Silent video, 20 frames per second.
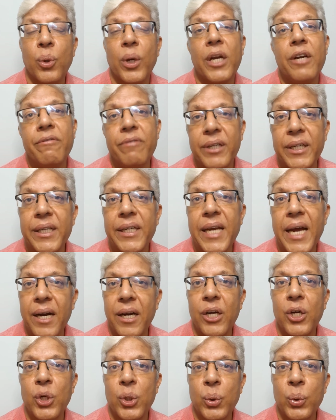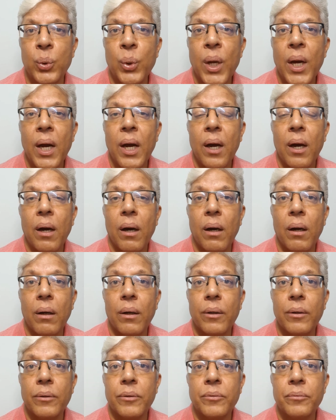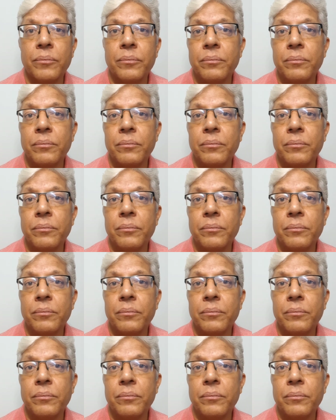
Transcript: convert that into a